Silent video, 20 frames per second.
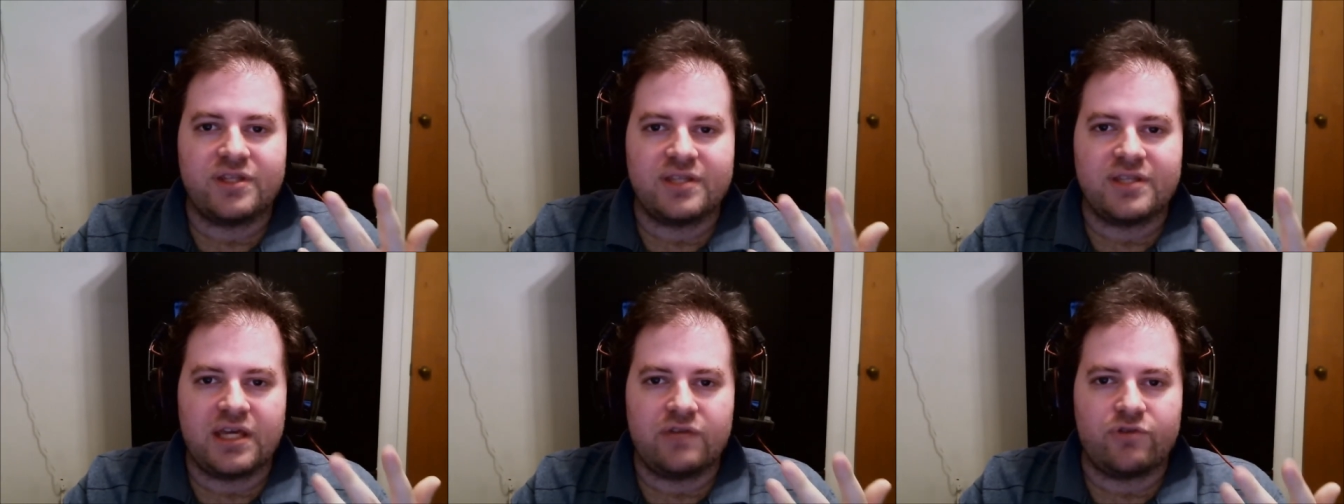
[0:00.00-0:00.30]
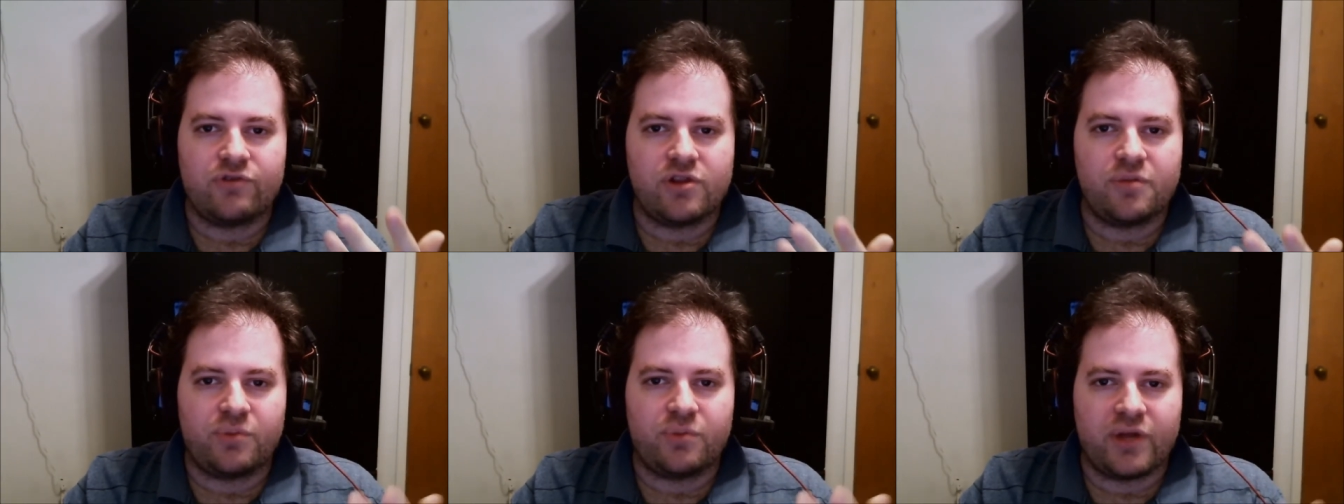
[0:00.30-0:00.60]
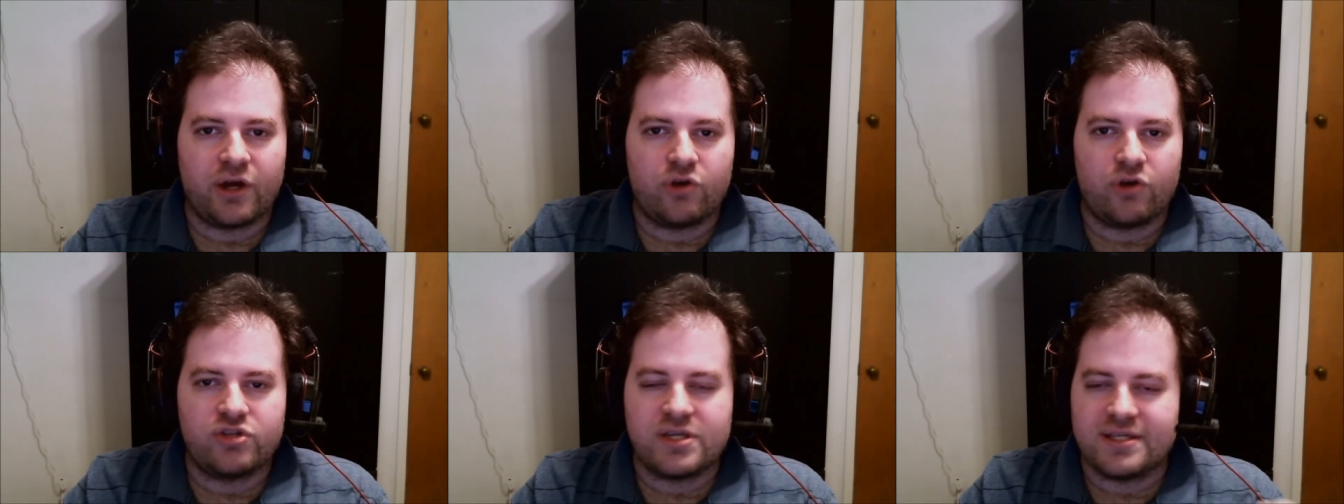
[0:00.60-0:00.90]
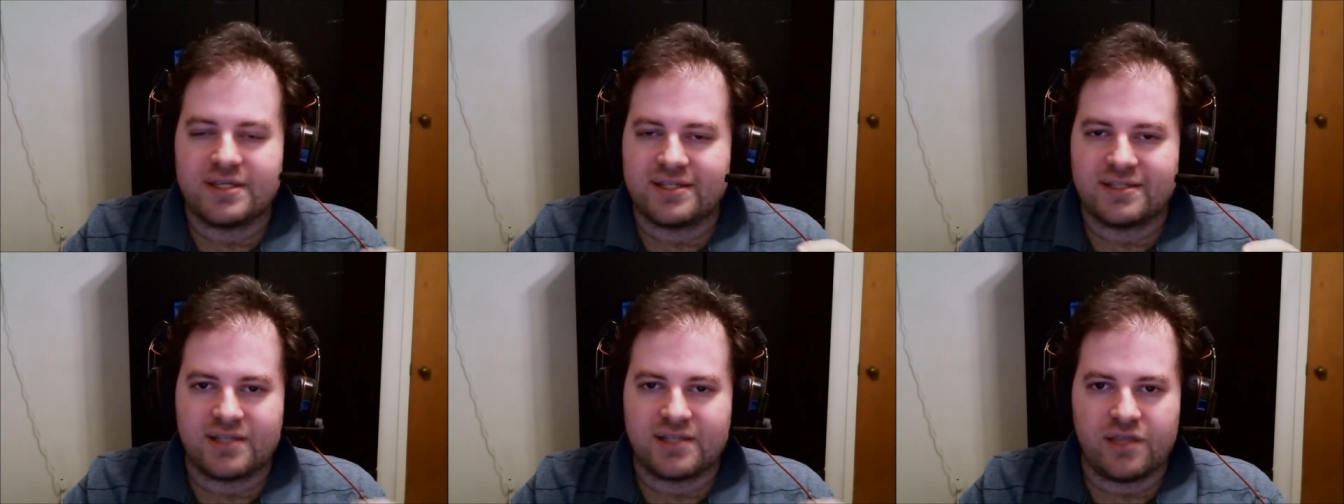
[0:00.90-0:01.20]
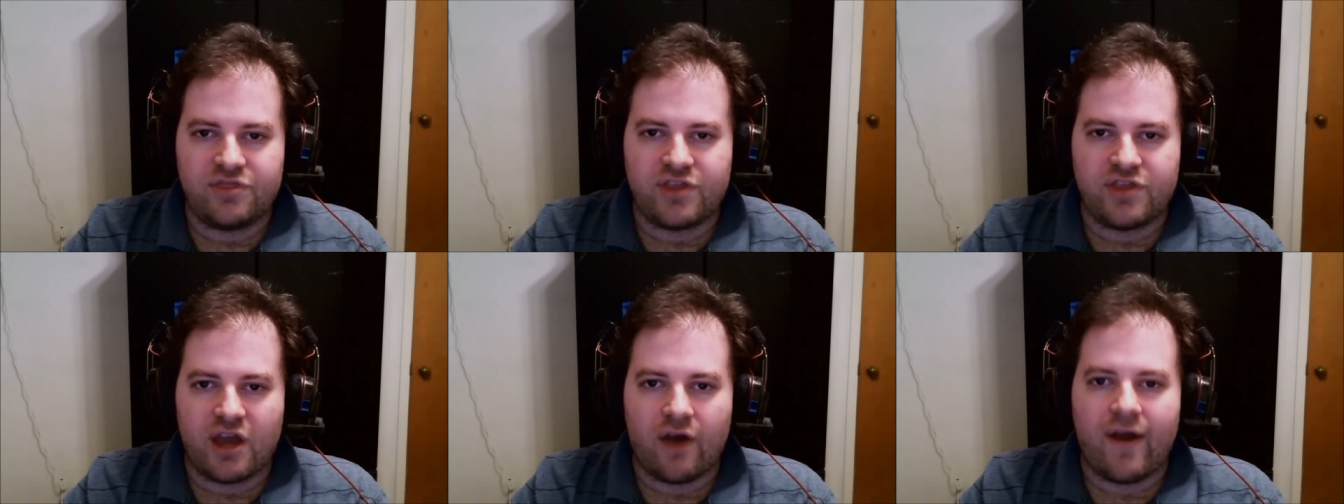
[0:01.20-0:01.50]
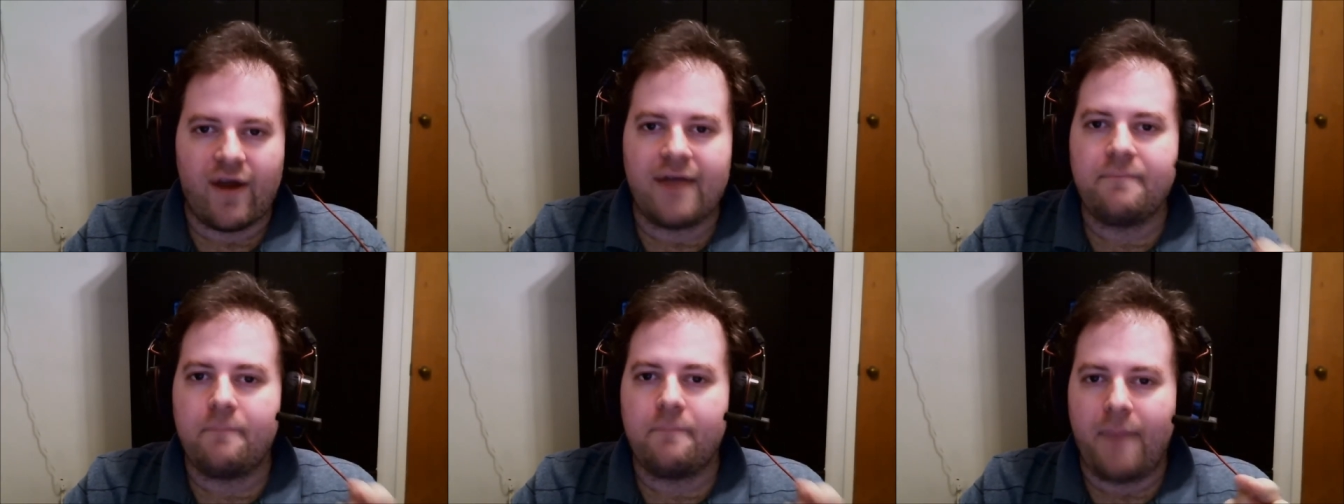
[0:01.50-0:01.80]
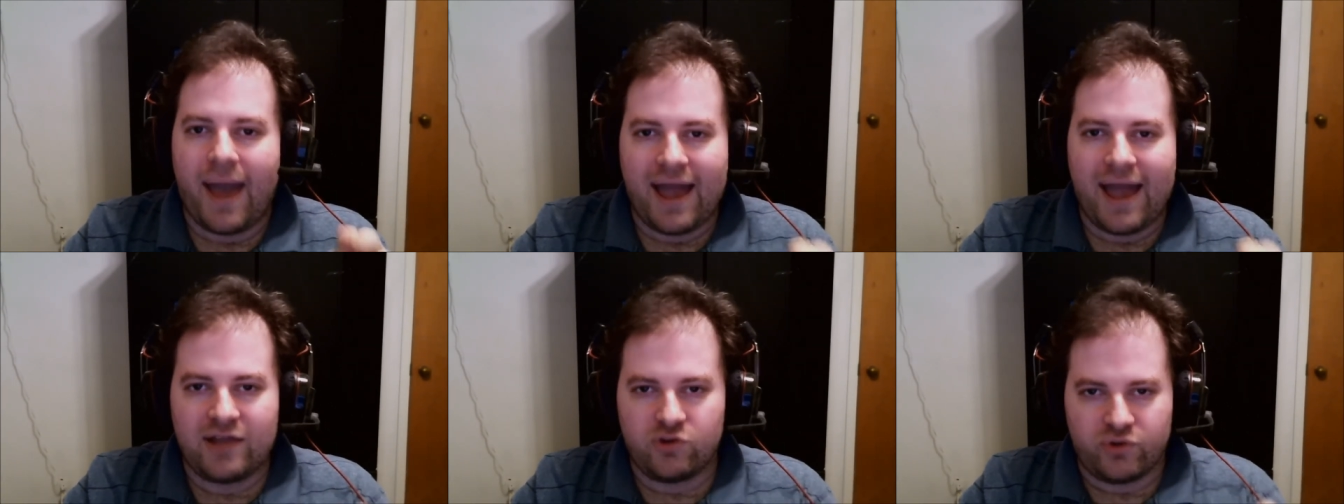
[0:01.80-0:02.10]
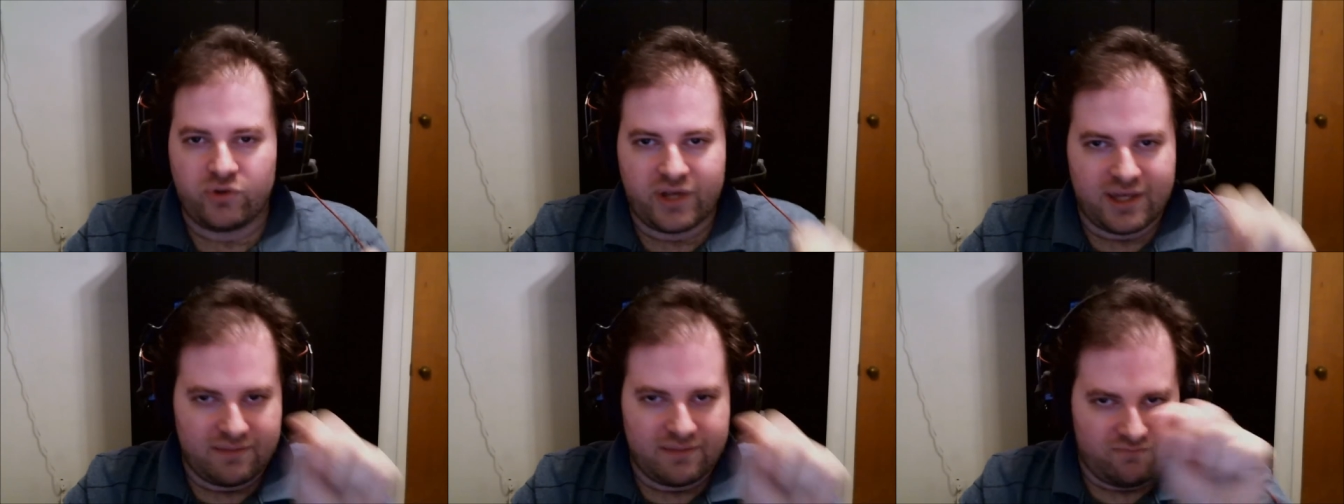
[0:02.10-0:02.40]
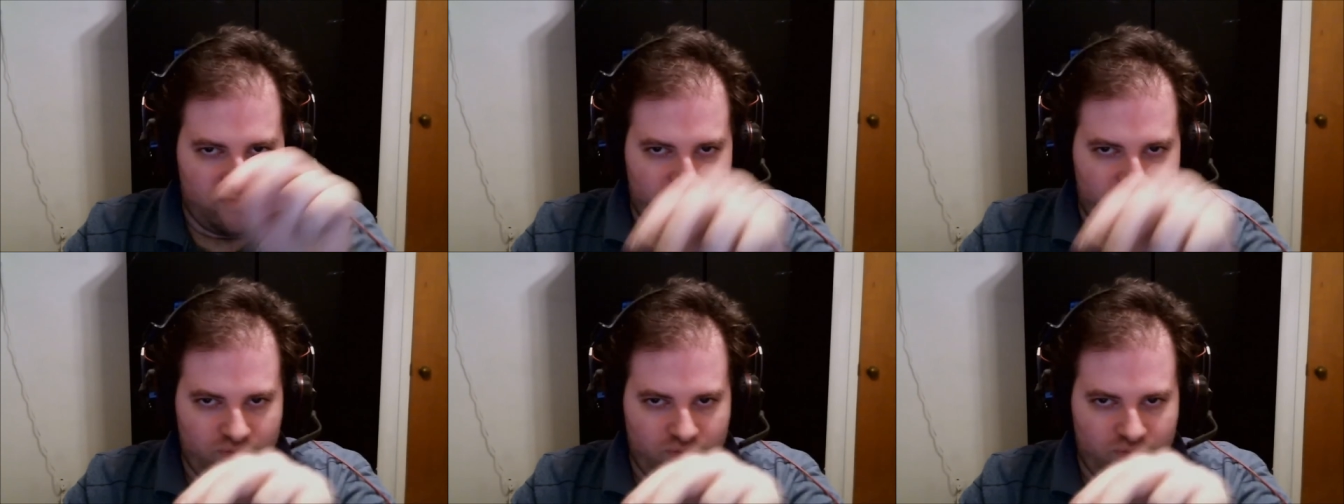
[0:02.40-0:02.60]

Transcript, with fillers: need for the player to sit there and manually